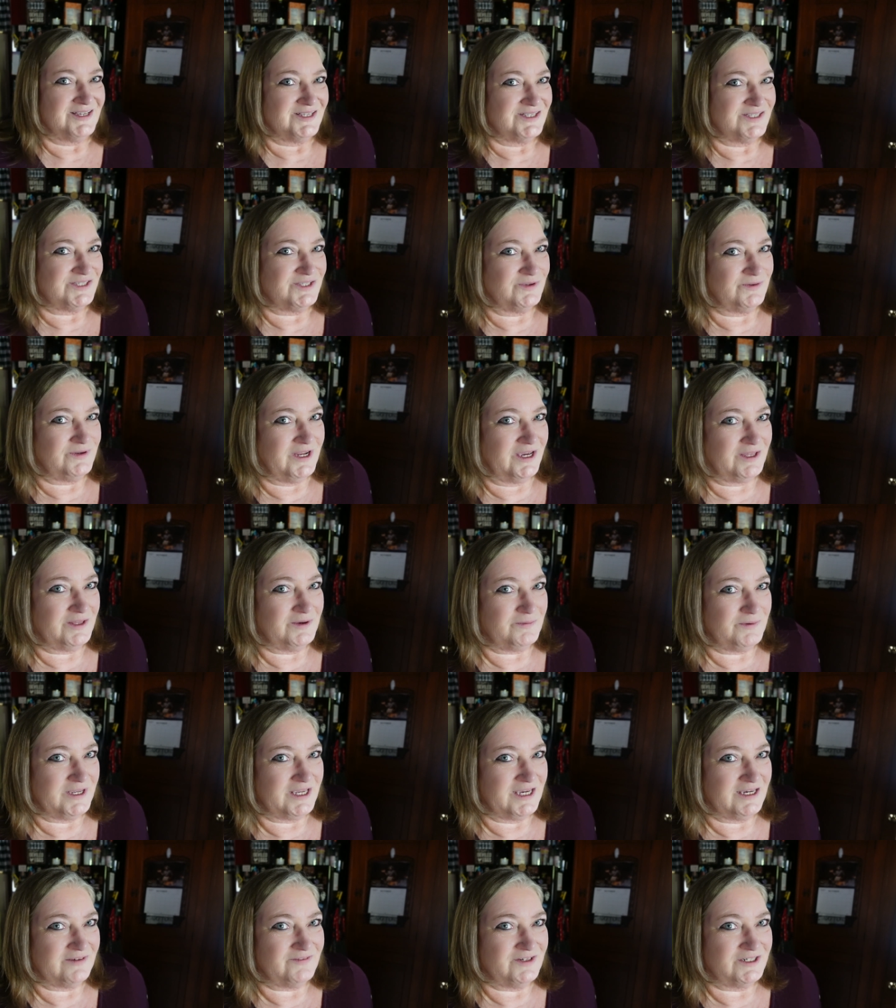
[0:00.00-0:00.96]
So now that
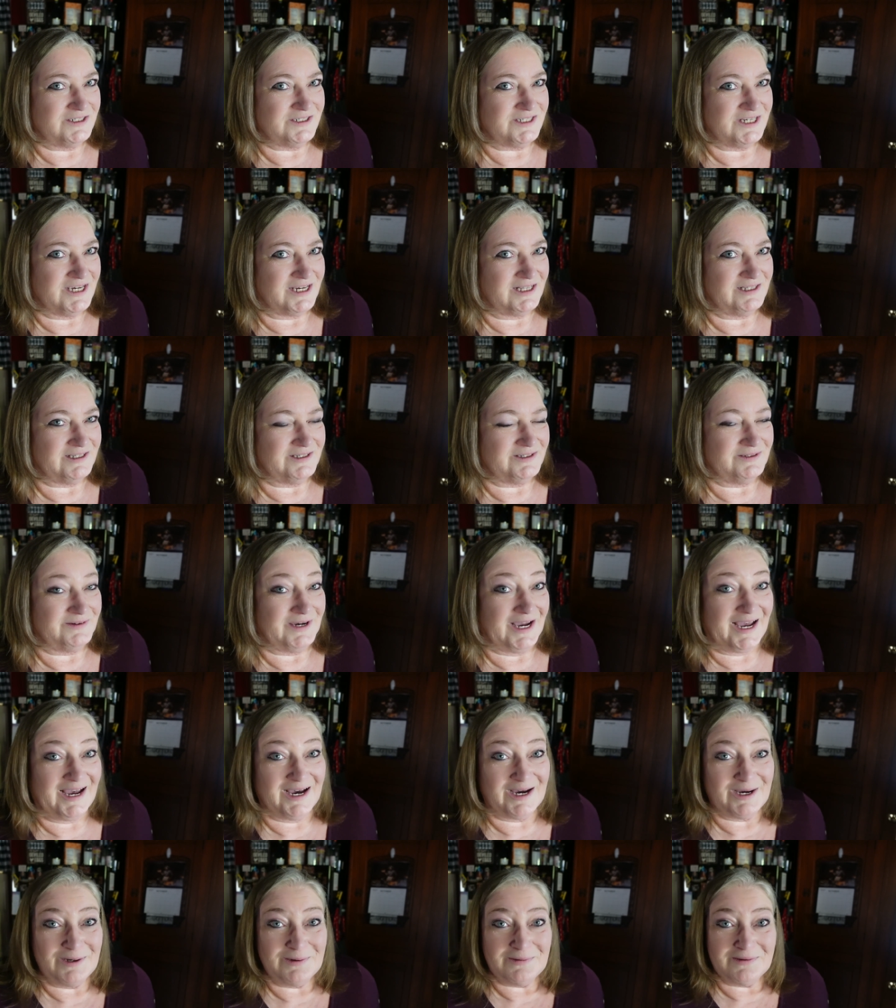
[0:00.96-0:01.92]
we have our tallow,
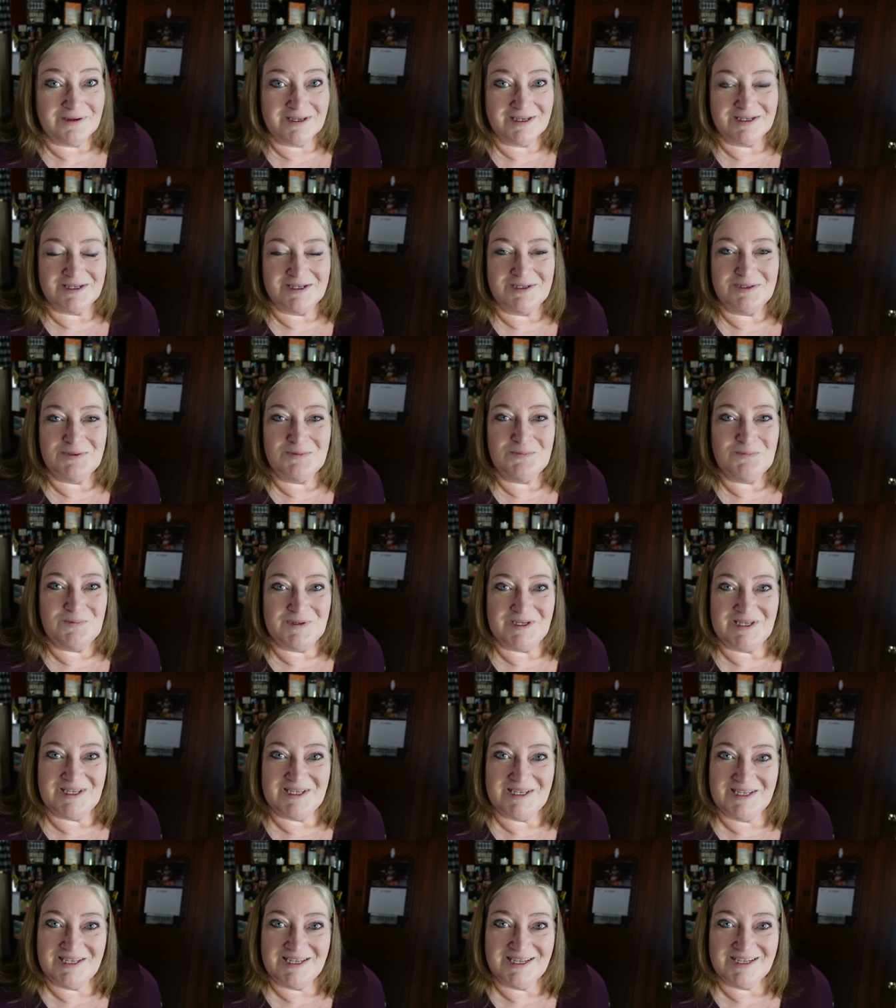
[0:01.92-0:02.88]
how can
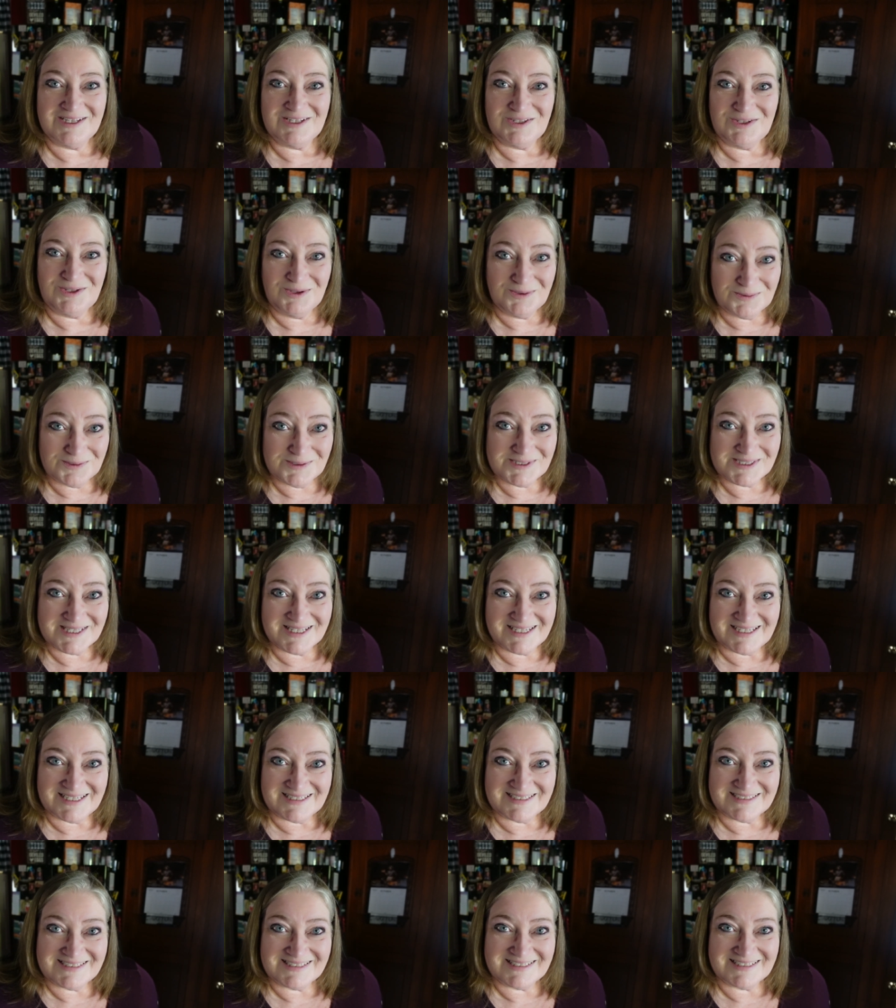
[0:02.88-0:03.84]
we use
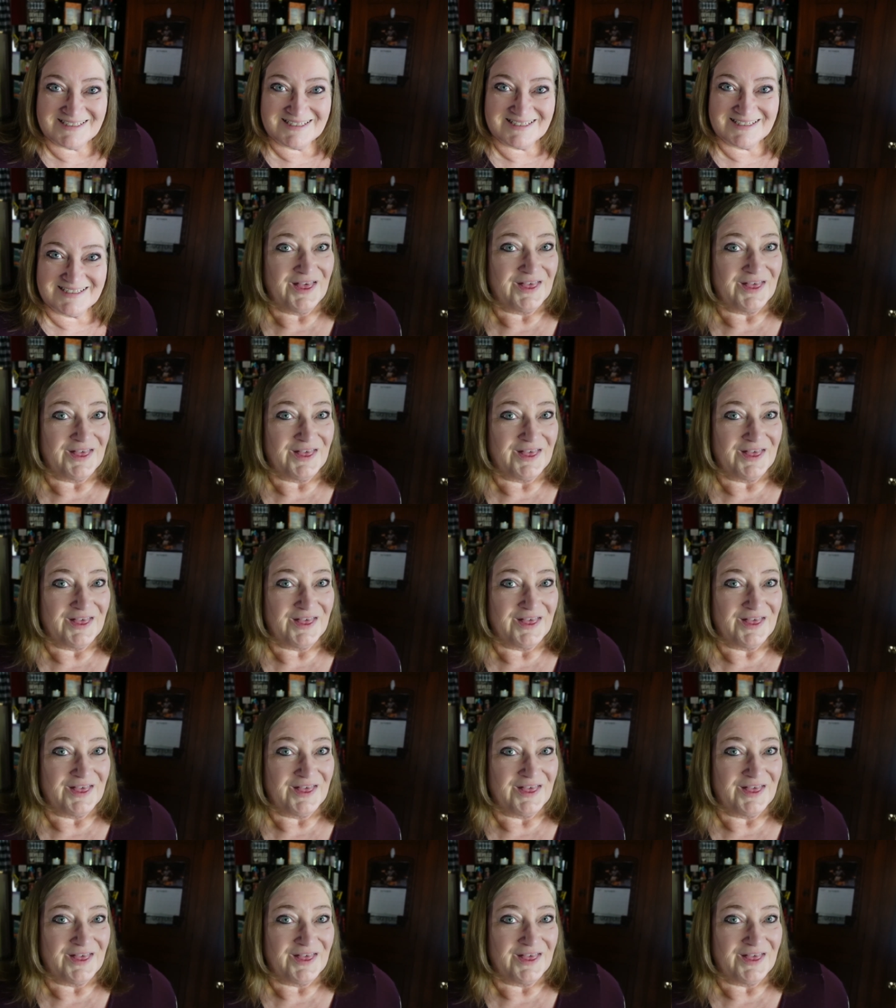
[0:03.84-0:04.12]
it?